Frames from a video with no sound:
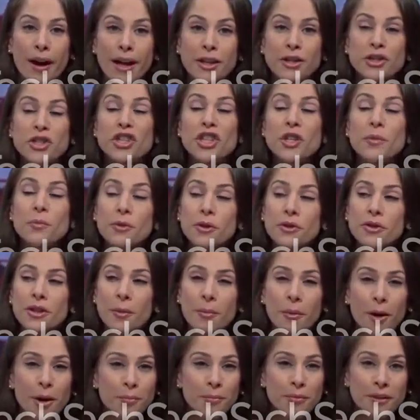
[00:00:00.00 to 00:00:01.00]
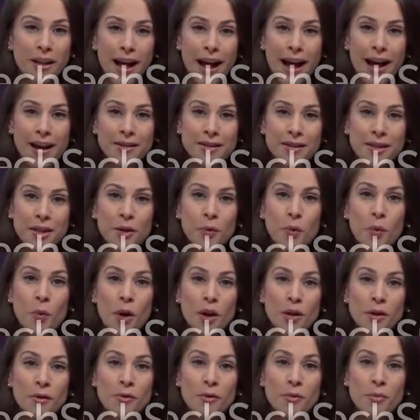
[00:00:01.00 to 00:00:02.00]
and she put them on blast in
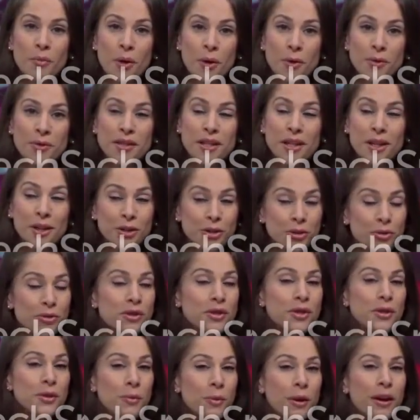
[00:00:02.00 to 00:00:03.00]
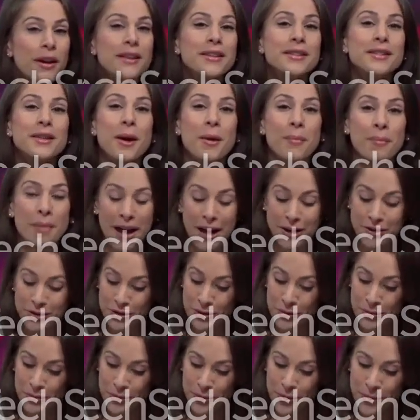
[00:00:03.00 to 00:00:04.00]
one of the most interesting ways
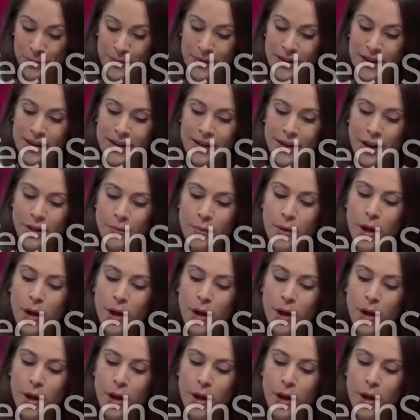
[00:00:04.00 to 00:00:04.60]
imaginable. Now, the